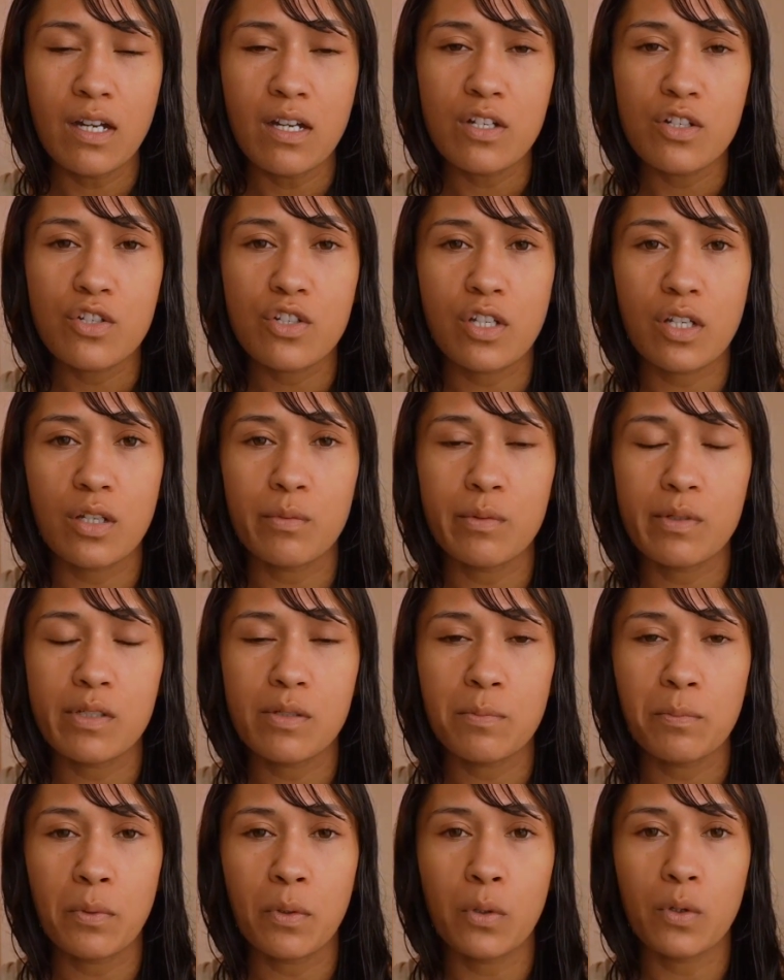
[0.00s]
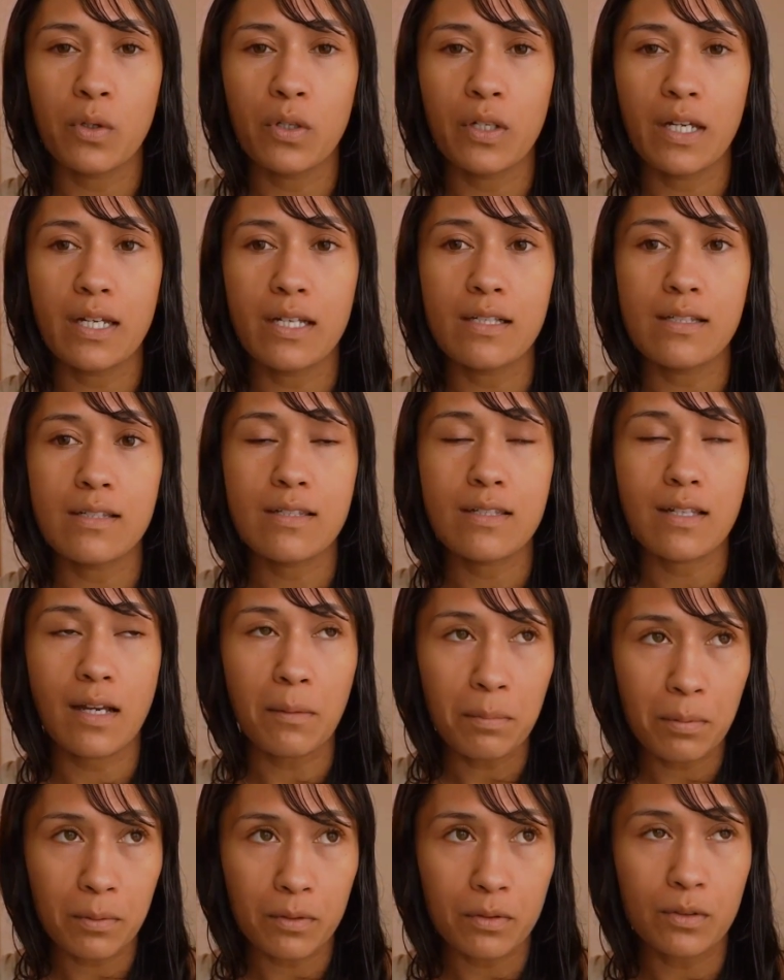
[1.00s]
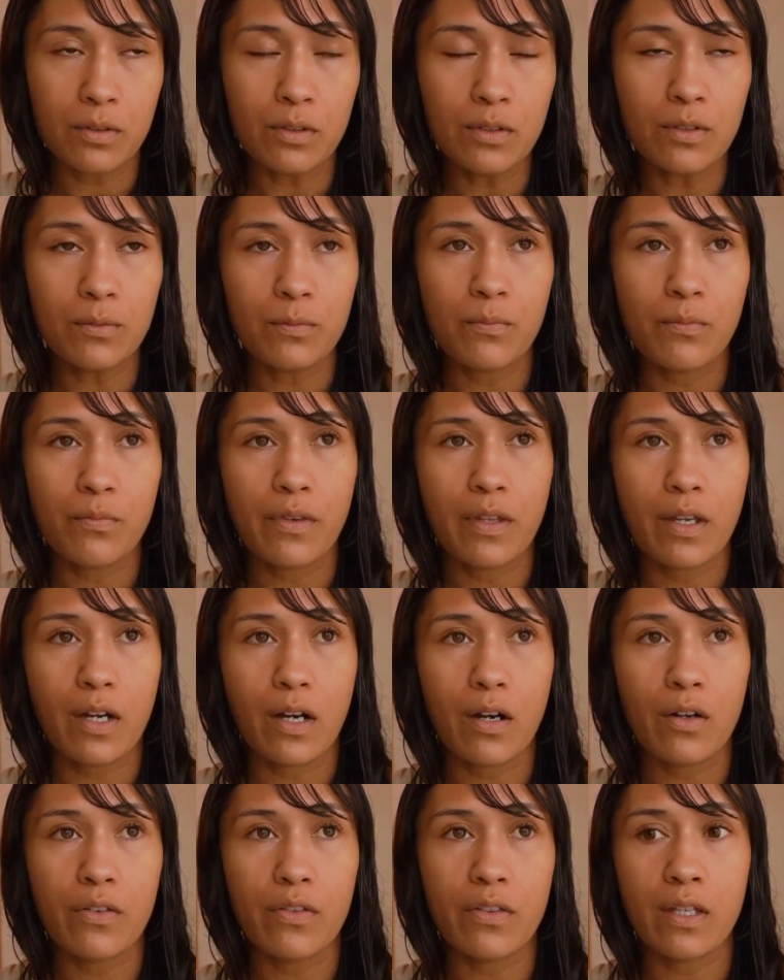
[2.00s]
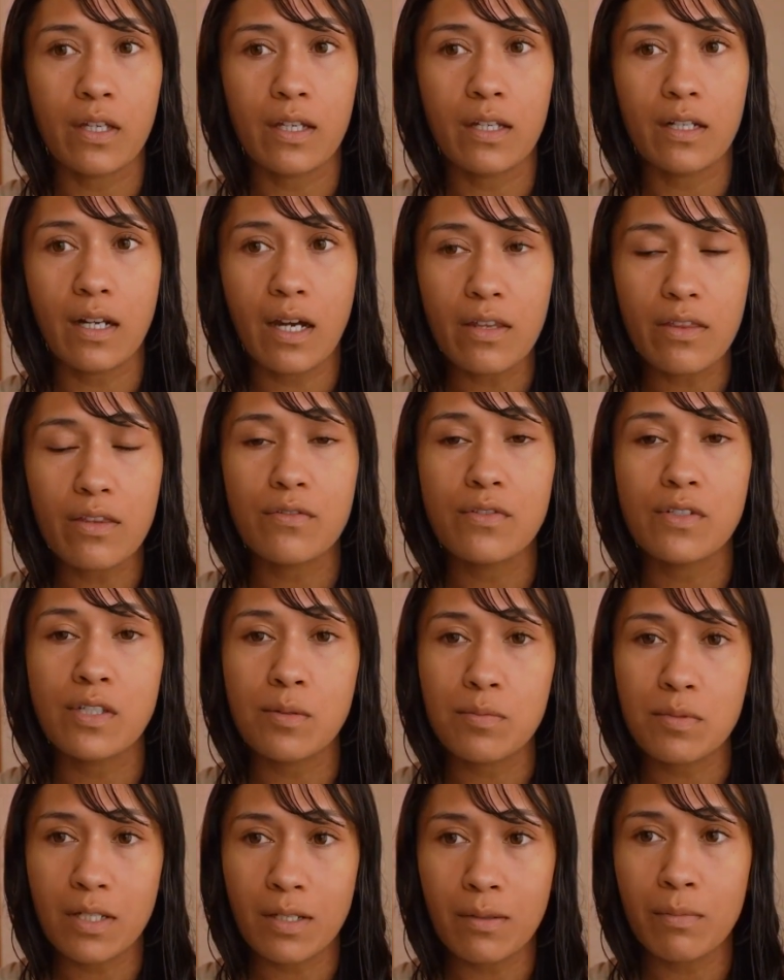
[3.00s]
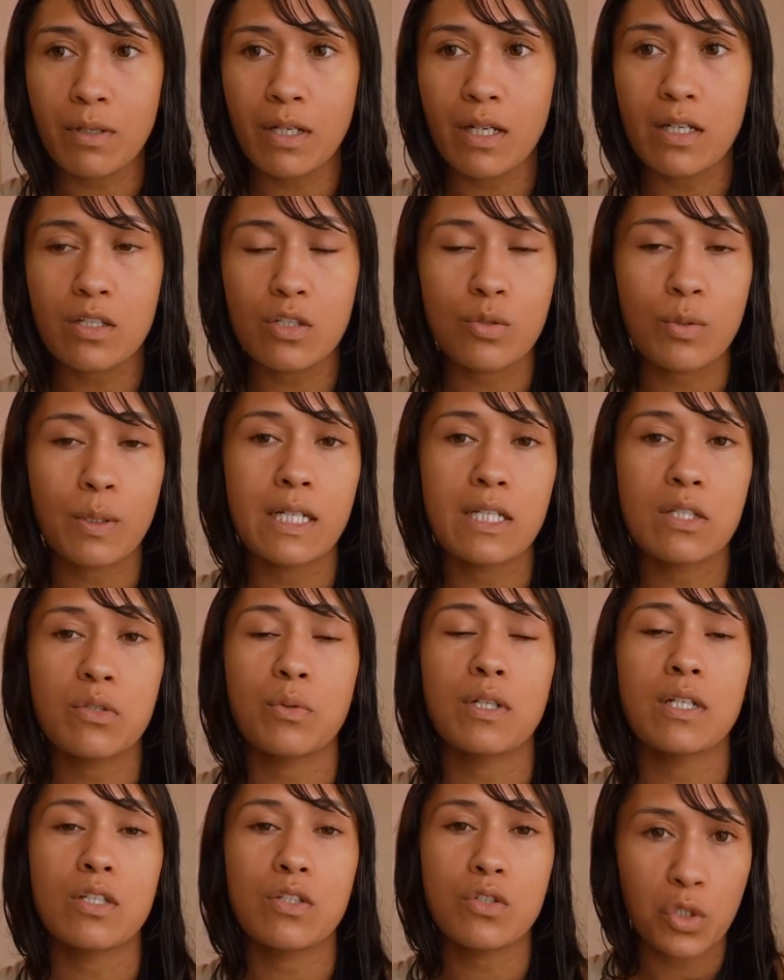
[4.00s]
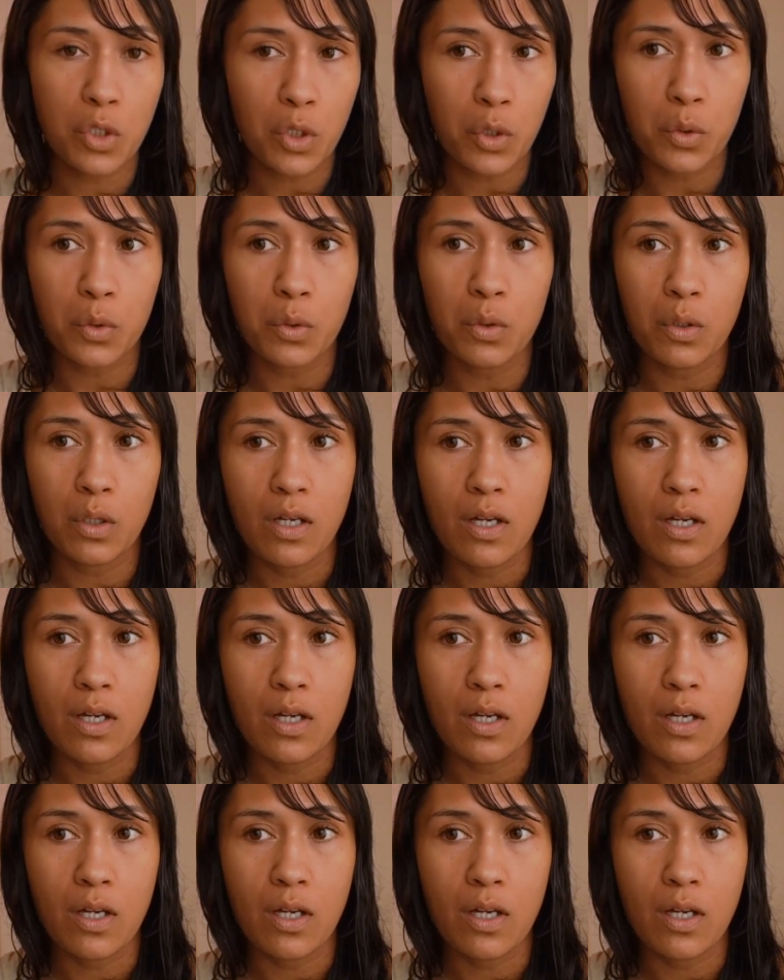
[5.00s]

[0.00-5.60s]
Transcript: She was born in Sapporo on the 9th of September in 2022,